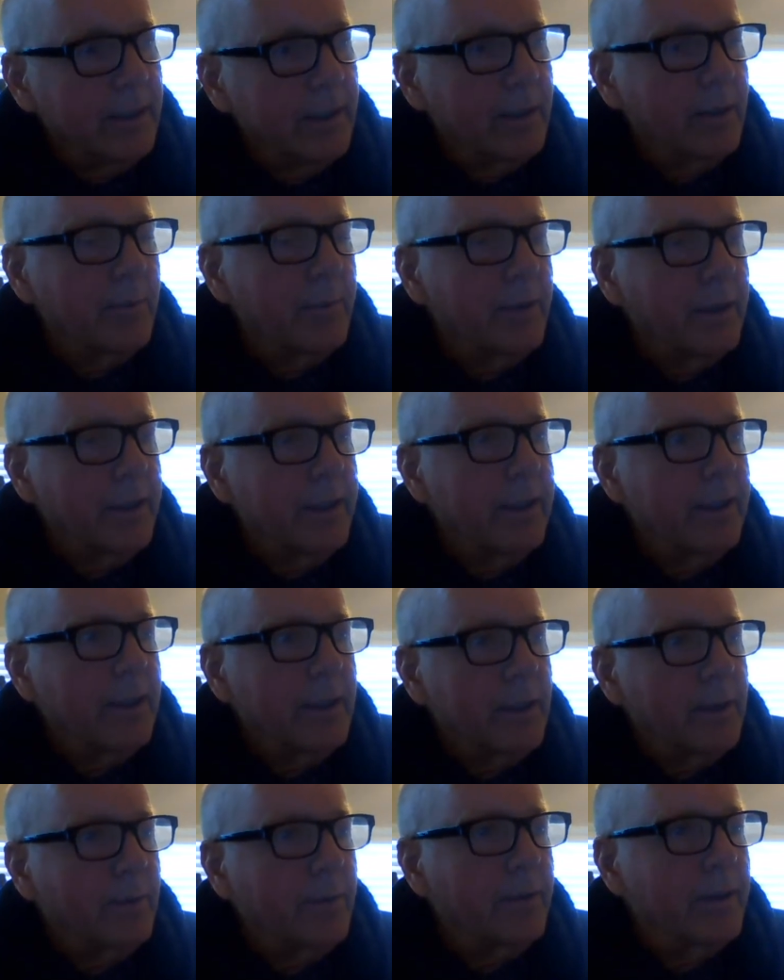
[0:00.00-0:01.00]
and complained and
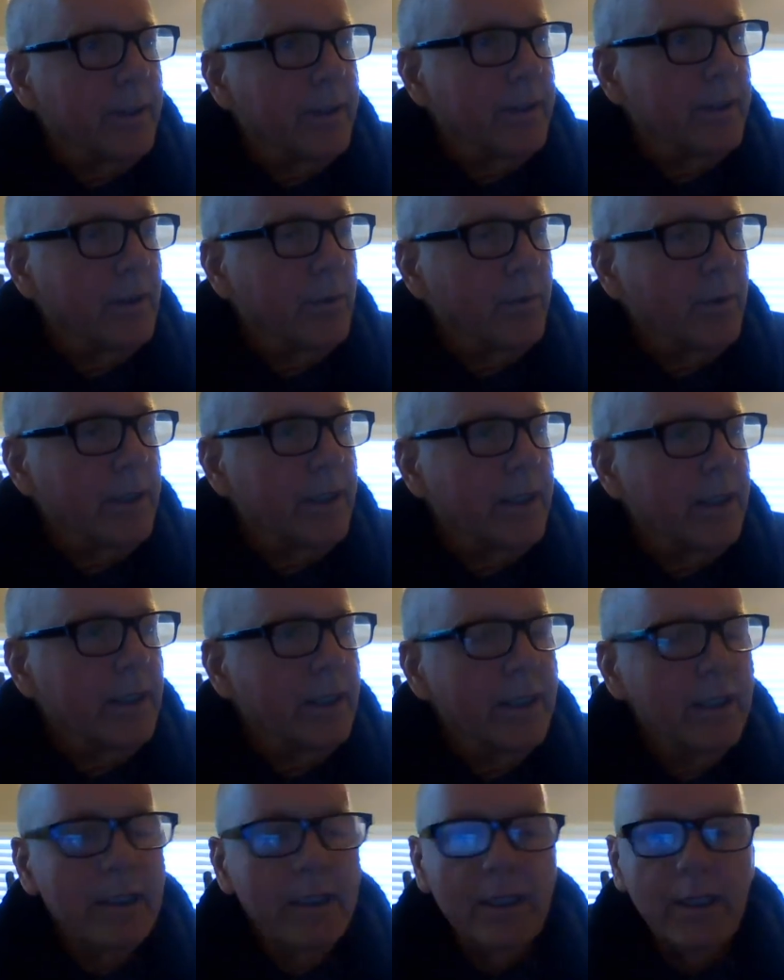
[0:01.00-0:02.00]
complained our way.
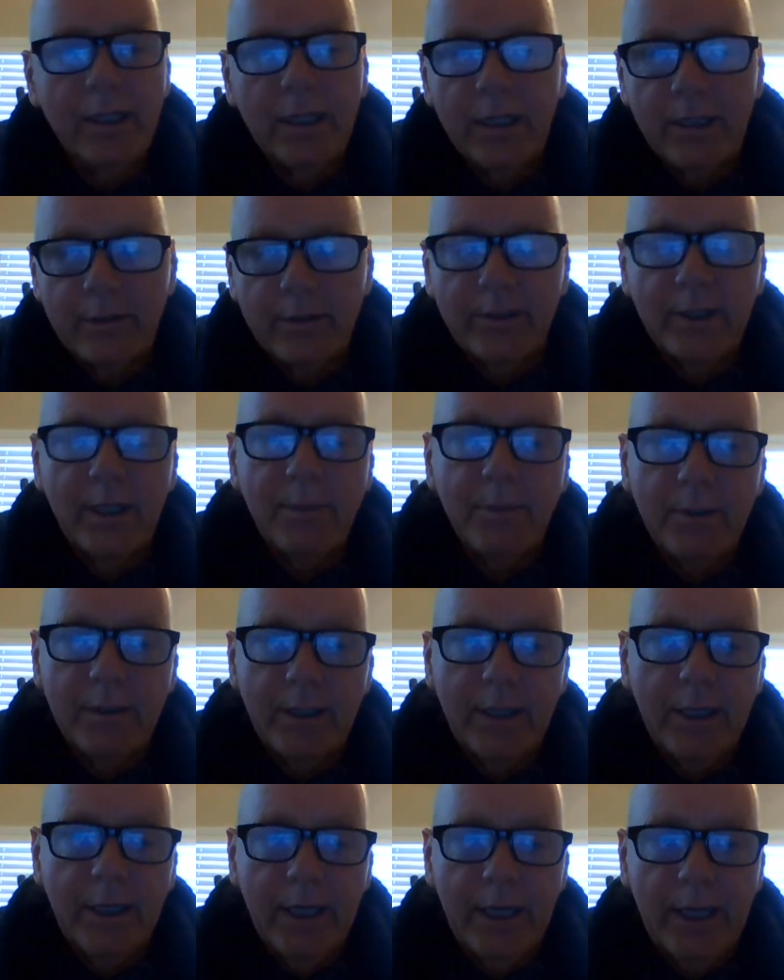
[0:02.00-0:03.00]
It's time to
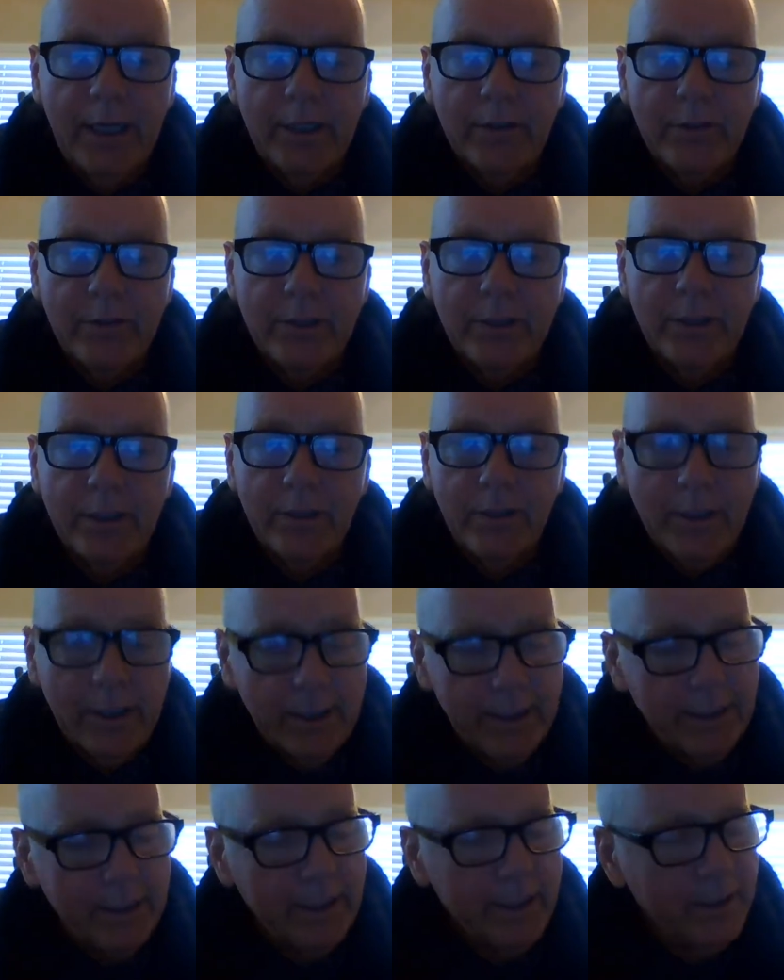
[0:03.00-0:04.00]
take action,
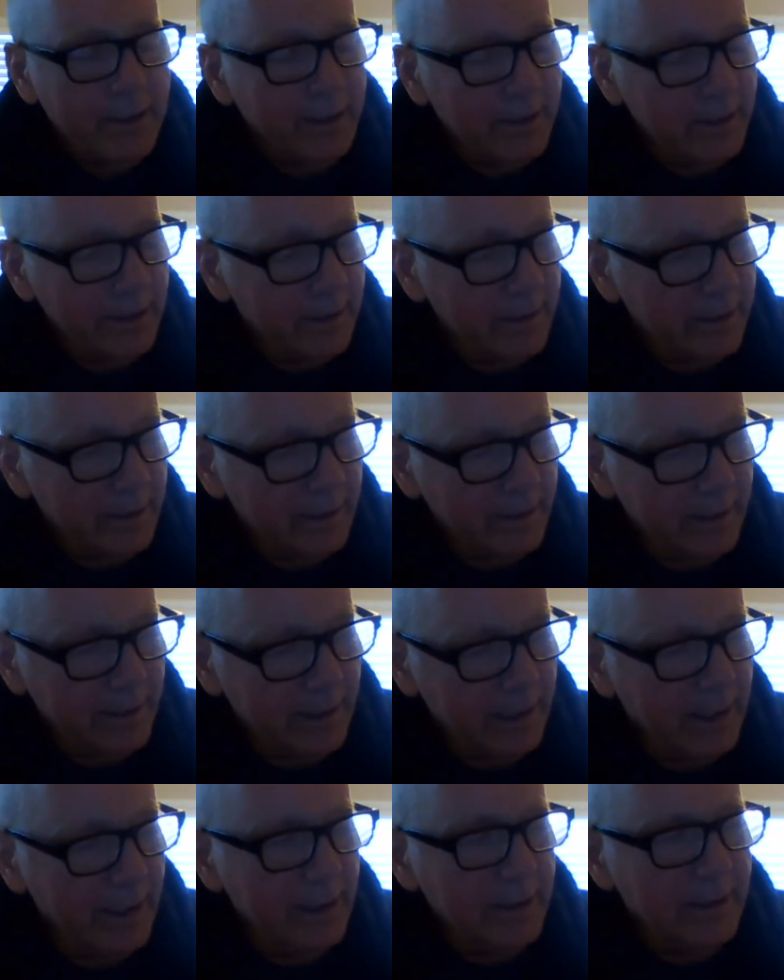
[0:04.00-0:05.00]
okay?
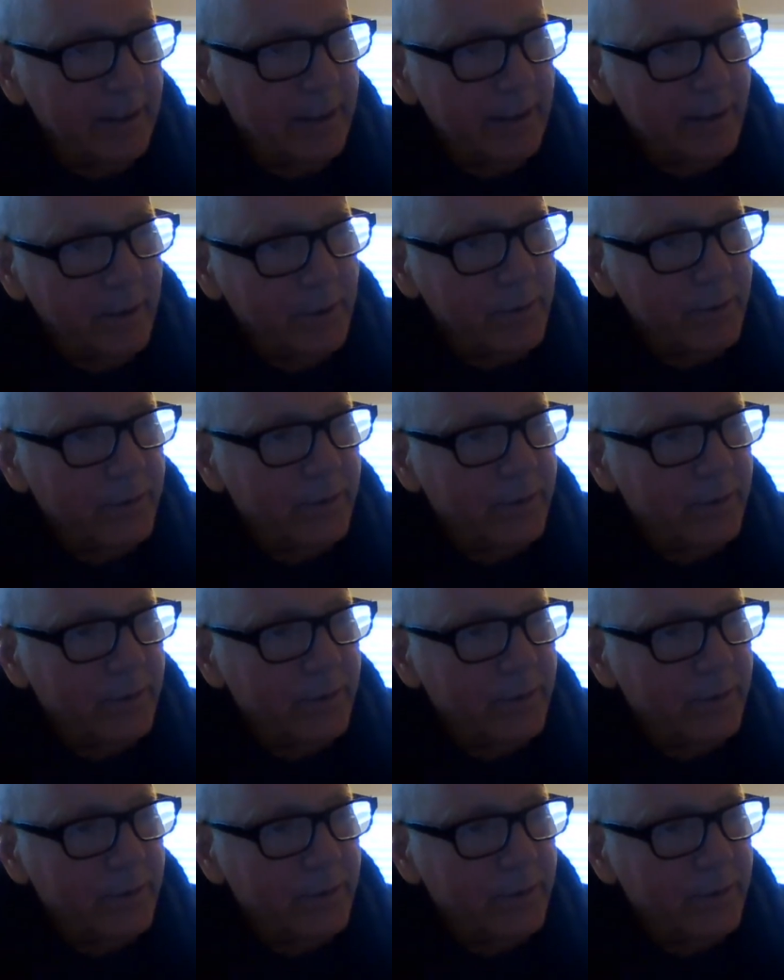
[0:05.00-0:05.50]
That old